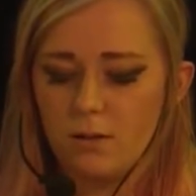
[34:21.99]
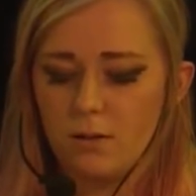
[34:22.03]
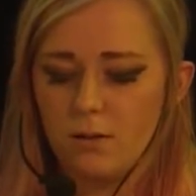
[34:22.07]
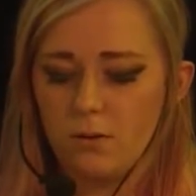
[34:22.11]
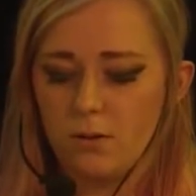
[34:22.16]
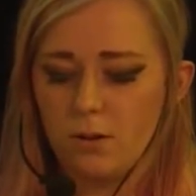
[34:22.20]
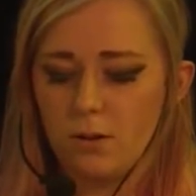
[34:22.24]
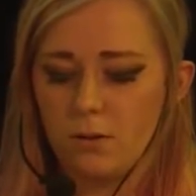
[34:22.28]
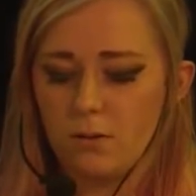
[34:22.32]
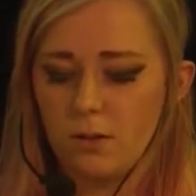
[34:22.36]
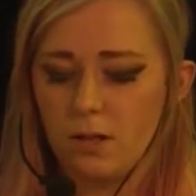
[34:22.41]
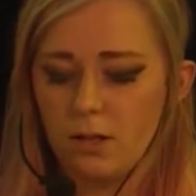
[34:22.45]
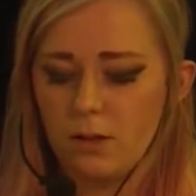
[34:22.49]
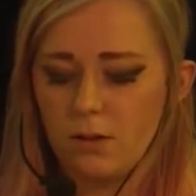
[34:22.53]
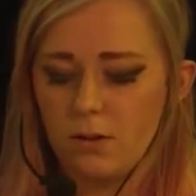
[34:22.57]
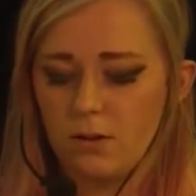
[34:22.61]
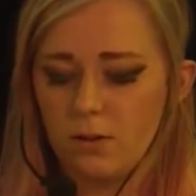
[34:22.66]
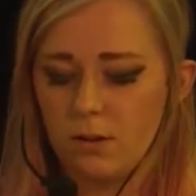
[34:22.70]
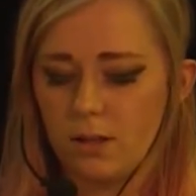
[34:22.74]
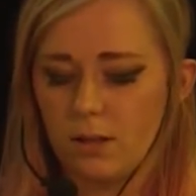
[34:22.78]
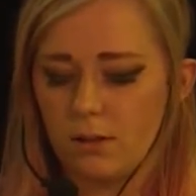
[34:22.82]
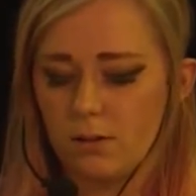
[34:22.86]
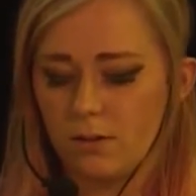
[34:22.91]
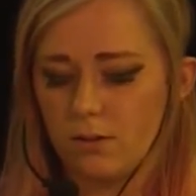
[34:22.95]
You know,
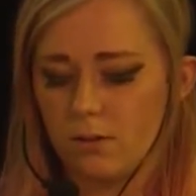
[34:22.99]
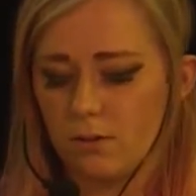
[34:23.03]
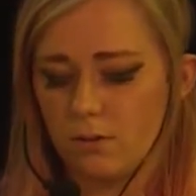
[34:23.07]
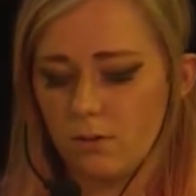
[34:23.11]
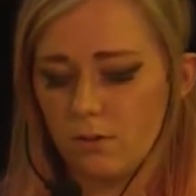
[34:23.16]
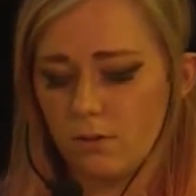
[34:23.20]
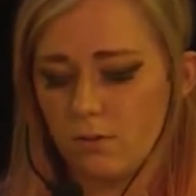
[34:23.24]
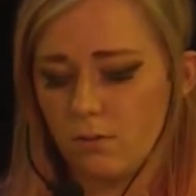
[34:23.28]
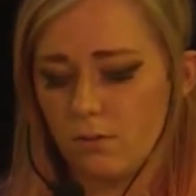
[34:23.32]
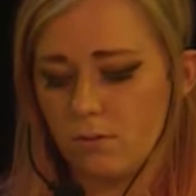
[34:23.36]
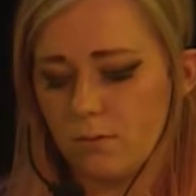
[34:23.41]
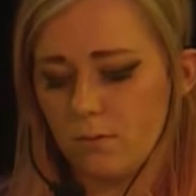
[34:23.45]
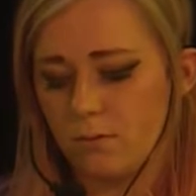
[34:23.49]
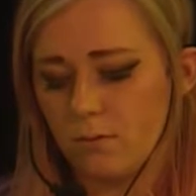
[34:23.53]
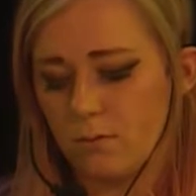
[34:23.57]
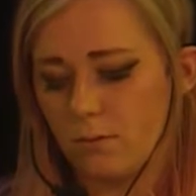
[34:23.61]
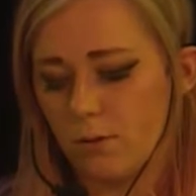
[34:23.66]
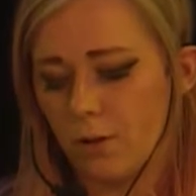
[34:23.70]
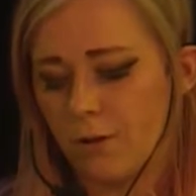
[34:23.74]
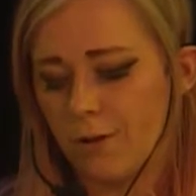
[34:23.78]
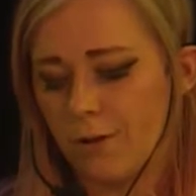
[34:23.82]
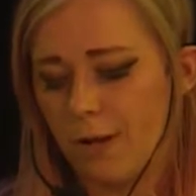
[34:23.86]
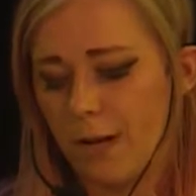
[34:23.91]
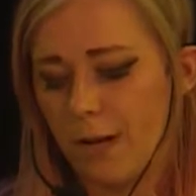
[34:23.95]
that's
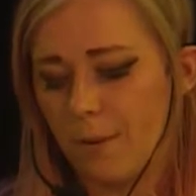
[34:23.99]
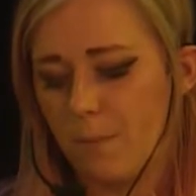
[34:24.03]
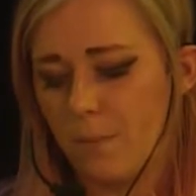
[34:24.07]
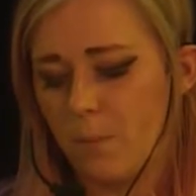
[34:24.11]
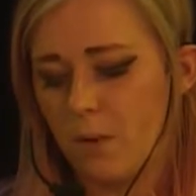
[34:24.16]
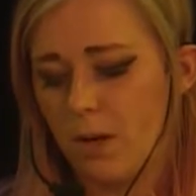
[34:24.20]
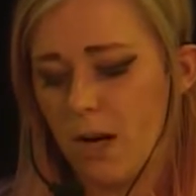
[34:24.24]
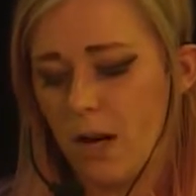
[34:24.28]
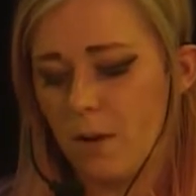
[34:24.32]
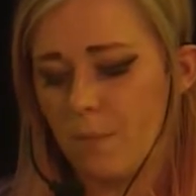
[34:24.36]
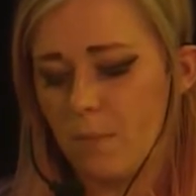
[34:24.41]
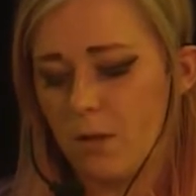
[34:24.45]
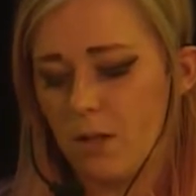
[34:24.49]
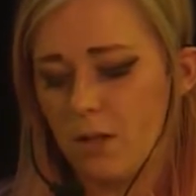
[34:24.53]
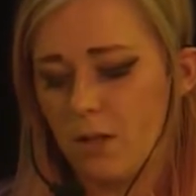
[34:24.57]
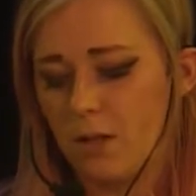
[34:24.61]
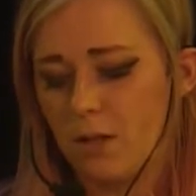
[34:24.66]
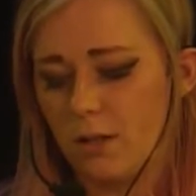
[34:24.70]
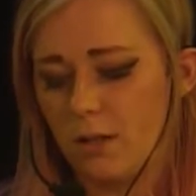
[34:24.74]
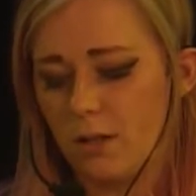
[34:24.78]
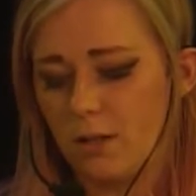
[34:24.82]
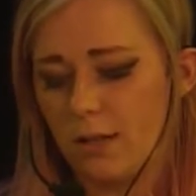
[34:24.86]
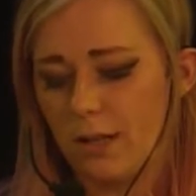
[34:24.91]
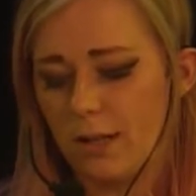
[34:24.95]
gray primer
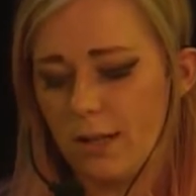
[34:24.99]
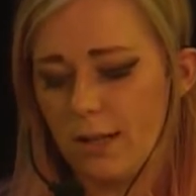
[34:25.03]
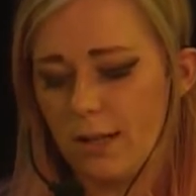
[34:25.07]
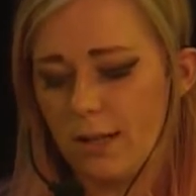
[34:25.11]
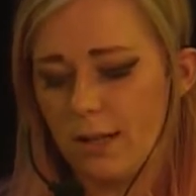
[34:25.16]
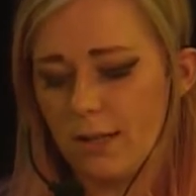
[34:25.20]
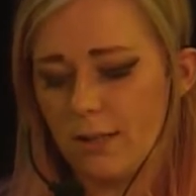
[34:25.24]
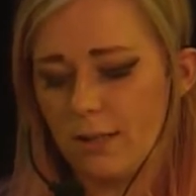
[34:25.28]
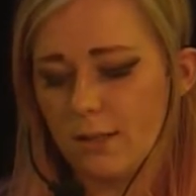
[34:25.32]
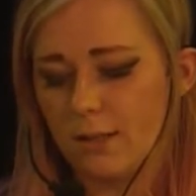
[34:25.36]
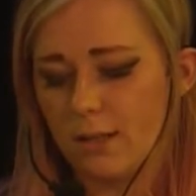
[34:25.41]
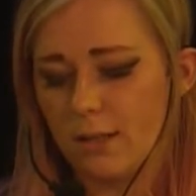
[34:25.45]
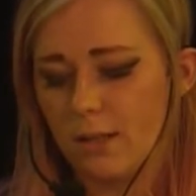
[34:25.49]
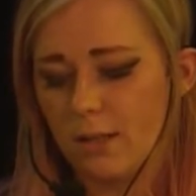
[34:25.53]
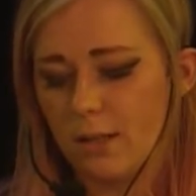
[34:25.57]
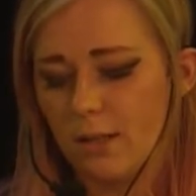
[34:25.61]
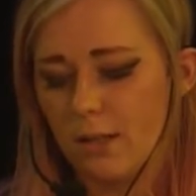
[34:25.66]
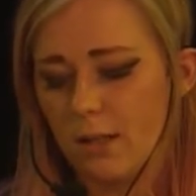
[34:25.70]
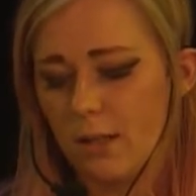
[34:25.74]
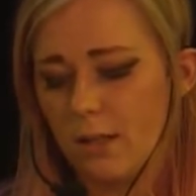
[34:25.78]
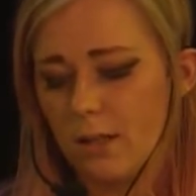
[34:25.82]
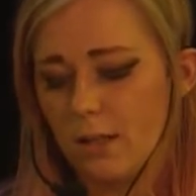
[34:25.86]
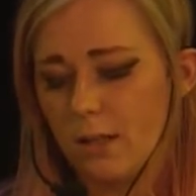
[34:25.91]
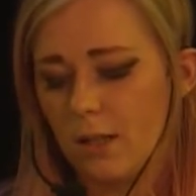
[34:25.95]
in the can.
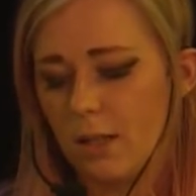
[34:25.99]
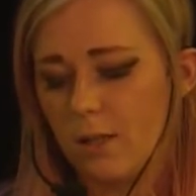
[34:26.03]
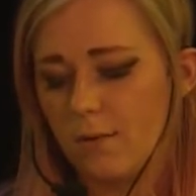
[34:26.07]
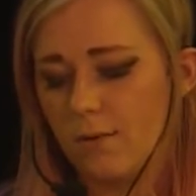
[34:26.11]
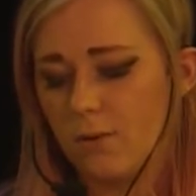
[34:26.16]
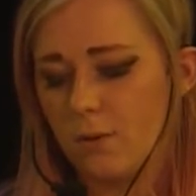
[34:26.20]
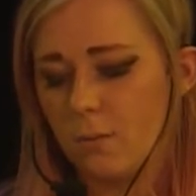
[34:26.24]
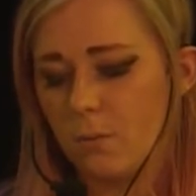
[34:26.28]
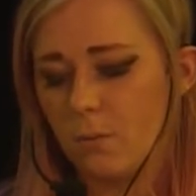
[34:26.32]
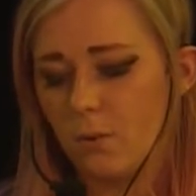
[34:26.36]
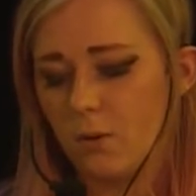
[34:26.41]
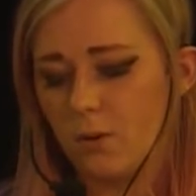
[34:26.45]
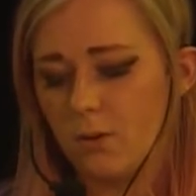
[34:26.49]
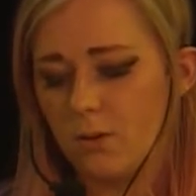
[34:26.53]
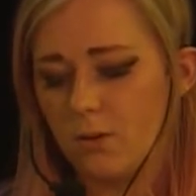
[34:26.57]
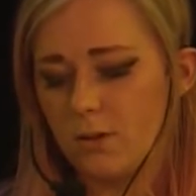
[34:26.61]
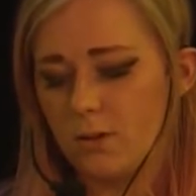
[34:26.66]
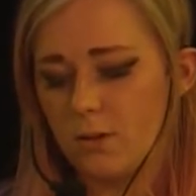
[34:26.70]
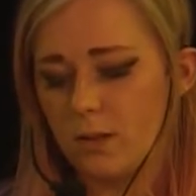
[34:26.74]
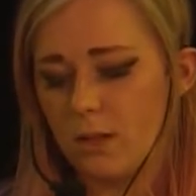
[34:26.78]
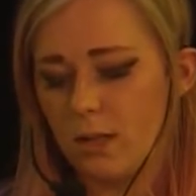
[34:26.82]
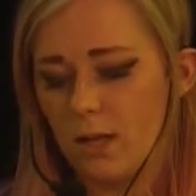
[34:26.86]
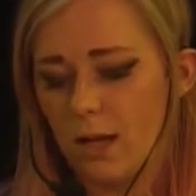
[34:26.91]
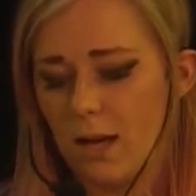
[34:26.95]
If you put
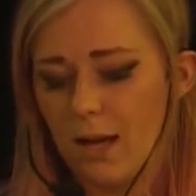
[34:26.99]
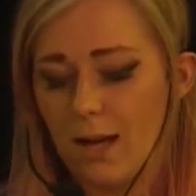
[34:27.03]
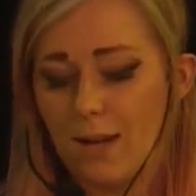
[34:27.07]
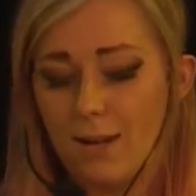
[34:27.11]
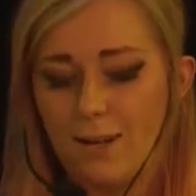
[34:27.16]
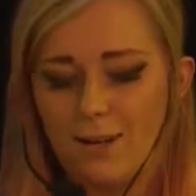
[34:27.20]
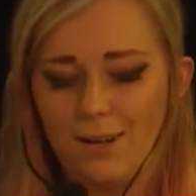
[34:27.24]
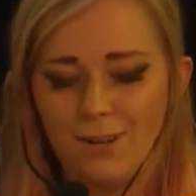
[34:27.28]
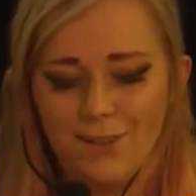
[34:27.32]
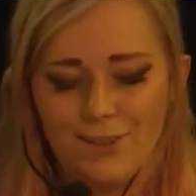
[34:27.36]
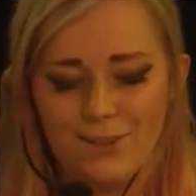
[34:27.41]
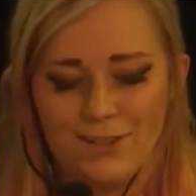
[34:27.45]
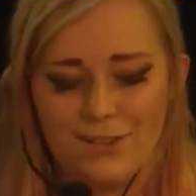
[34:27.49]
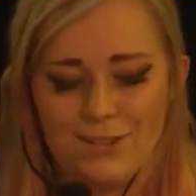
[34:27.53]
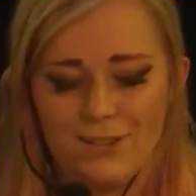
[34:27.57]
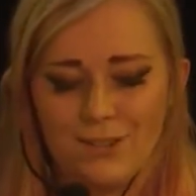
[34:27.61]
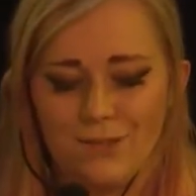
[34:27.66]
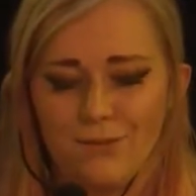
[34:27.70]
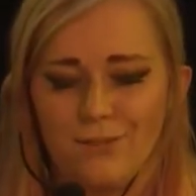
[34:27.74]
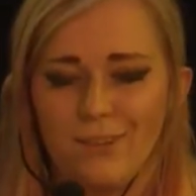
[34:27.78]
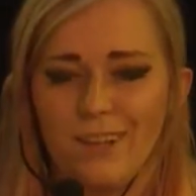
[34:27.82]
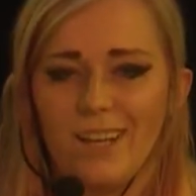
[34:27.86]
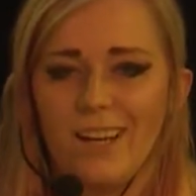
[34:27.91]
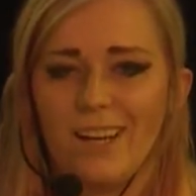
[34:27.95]
a lot
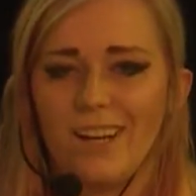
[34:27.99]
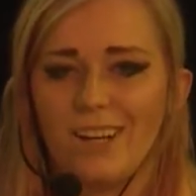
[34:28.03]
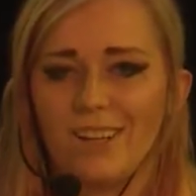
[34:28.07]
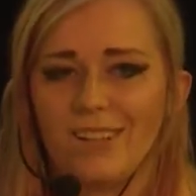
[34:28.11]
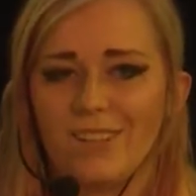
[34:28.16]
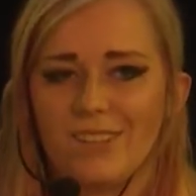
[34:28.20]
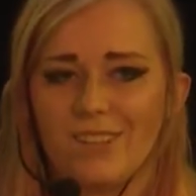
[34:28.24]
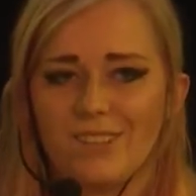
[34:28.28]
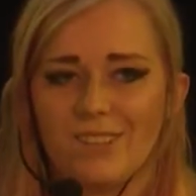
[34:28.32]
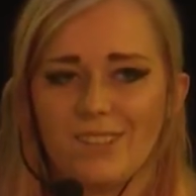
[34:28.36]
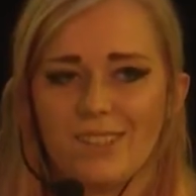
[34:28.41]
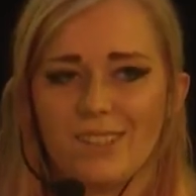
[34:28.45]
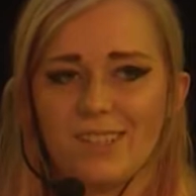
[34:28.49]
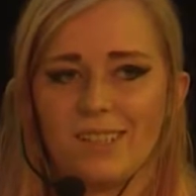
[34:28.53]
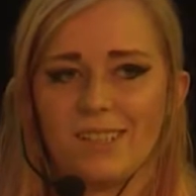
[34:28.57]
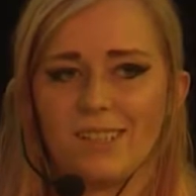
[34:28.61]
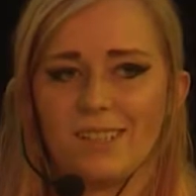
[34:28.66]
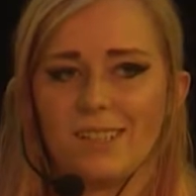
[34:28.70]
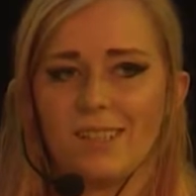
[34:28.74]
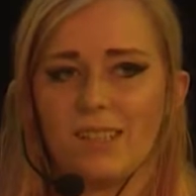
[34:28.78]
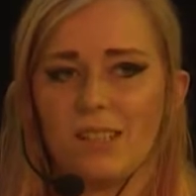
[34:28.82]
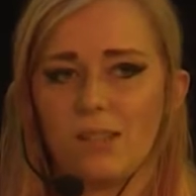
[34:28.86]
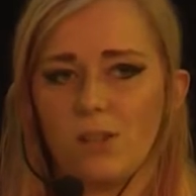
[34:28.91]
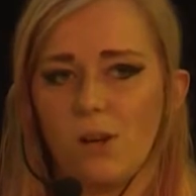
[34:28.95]
of layers on it,
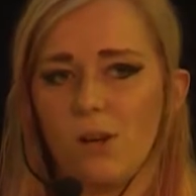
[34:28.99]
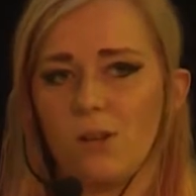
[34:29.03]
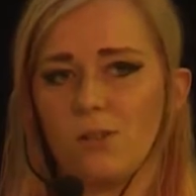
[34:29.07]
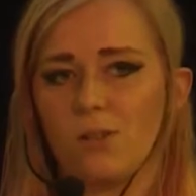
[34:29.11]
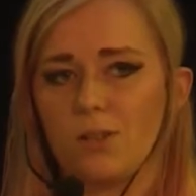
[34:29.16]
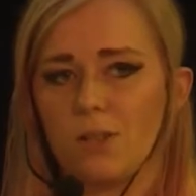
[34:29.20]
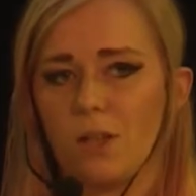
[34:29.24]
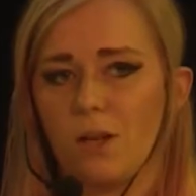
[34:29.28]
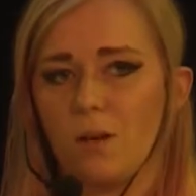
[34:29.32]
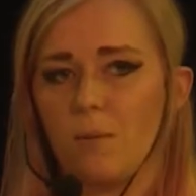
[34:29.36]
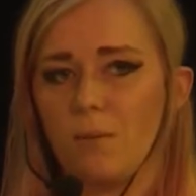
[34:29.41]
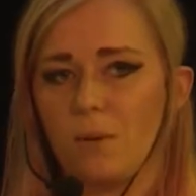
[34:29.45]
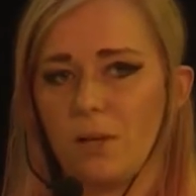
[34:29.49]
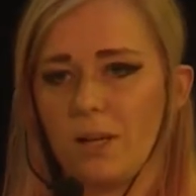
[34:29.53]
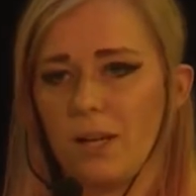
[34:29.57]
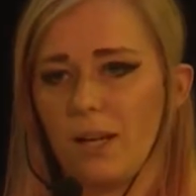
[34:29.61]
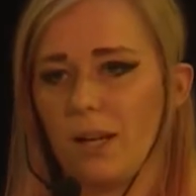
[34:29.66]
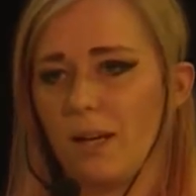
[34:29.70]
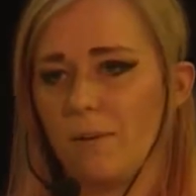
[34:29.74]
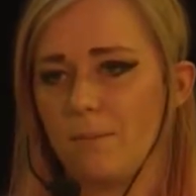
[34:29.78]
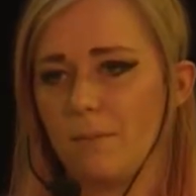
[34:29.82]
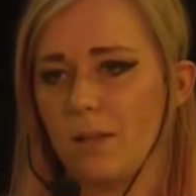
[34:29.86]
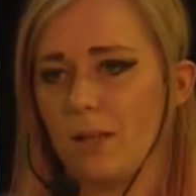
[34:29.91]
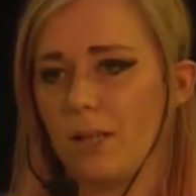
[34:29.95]
it also
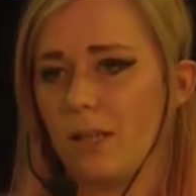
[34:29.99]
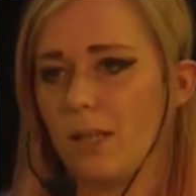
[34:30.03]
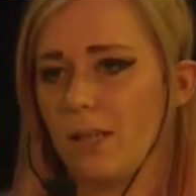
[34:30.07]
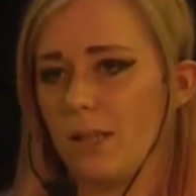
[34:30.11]
become